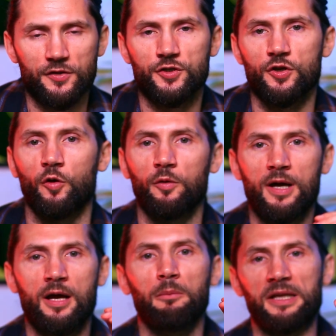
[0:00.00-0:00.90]
So
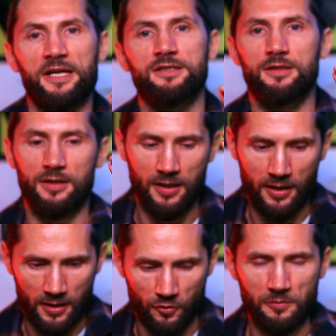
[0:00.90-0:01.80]
please
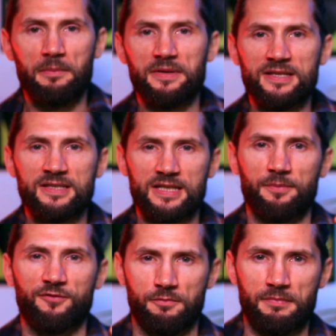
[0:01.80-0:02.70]
remember this tip
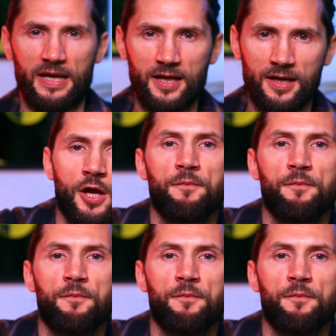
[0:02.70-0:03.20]
from me.